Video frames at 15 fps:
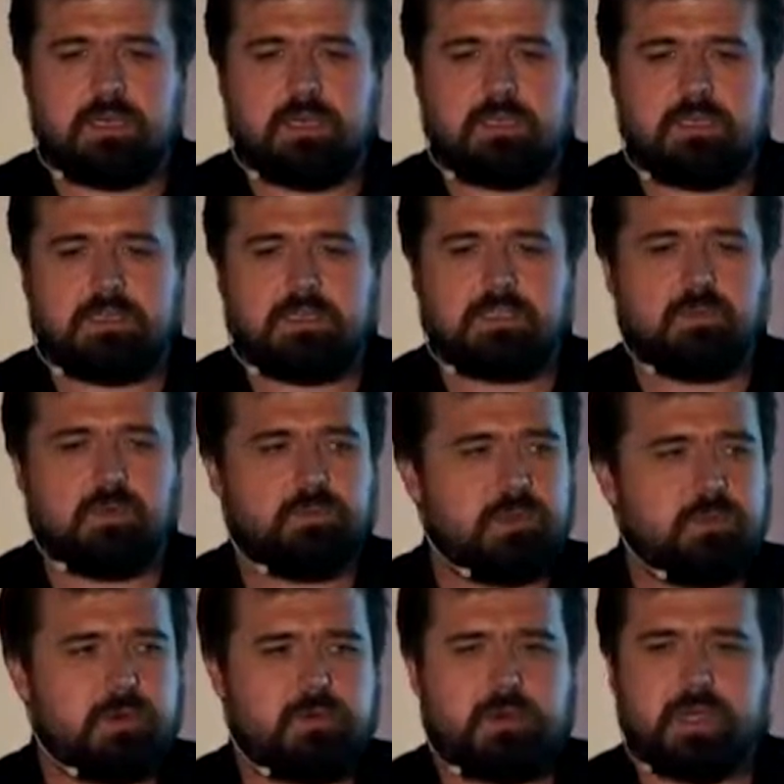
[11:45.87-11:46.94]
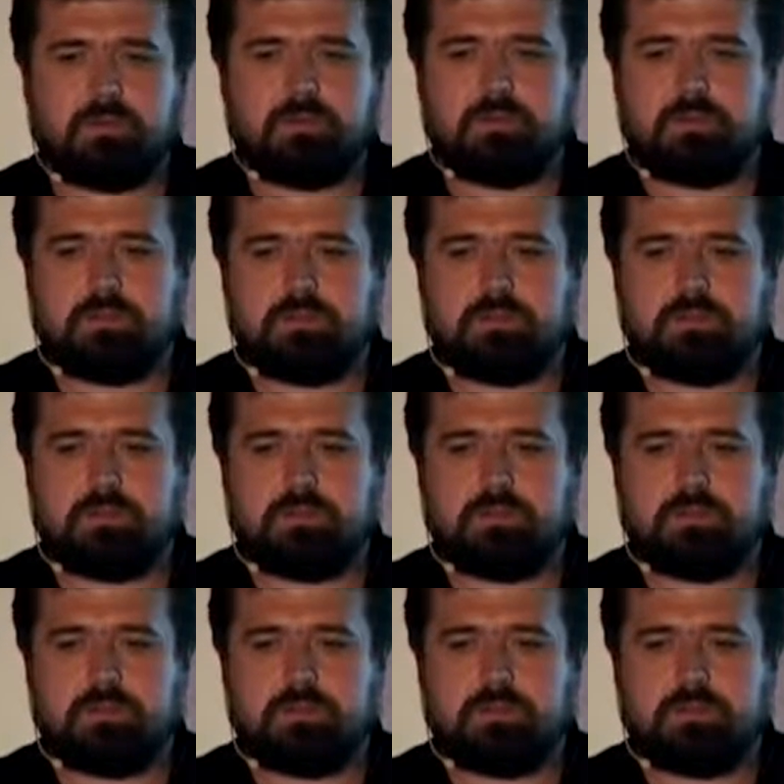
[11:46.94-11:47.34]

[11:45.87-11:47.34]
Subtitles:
and then swap them around.